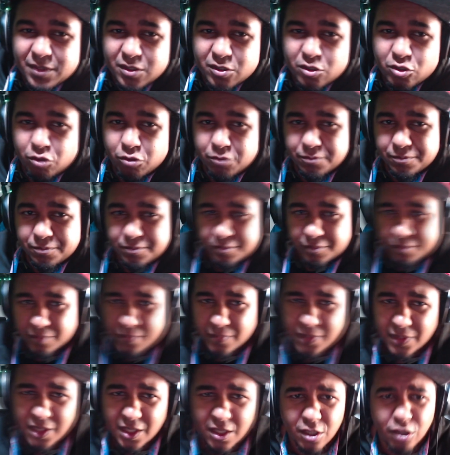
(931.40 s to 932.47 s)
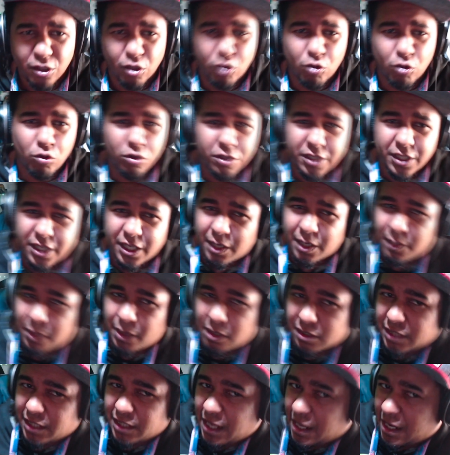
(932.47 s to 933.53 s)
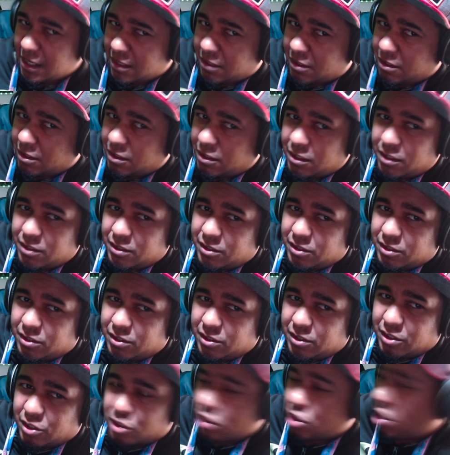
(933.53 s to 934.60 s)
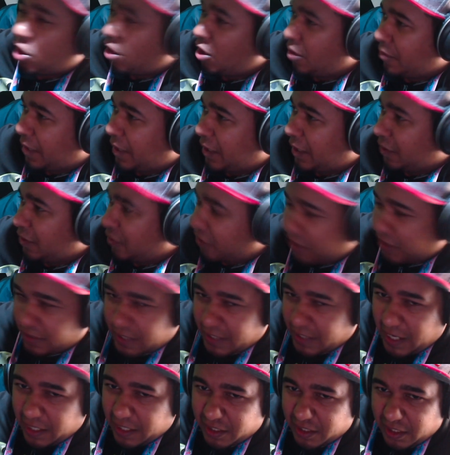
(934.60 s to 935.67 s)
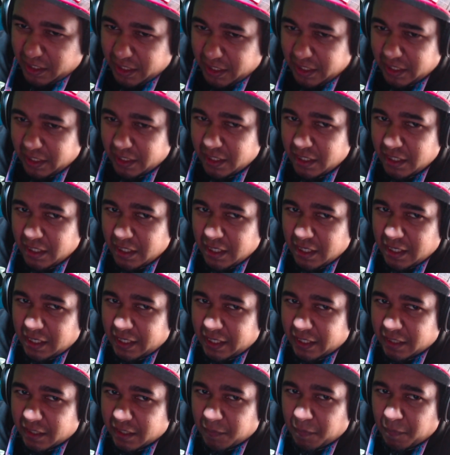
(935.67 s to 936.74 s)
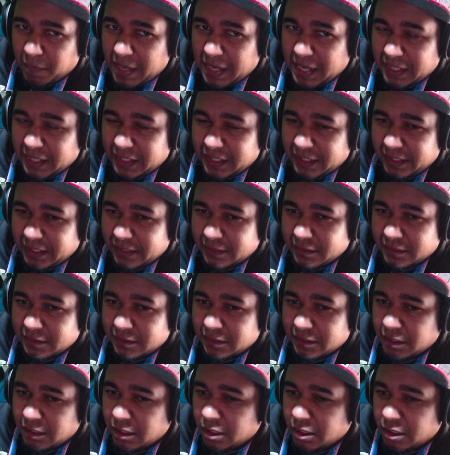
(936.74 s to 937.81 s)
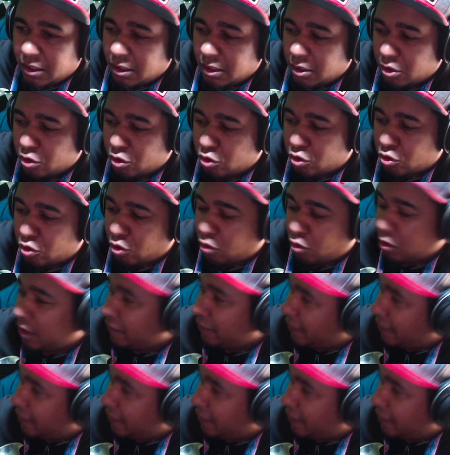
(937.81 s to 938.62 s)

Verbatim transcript: So the cool thing about that, the Charmander is actually like a magnet. So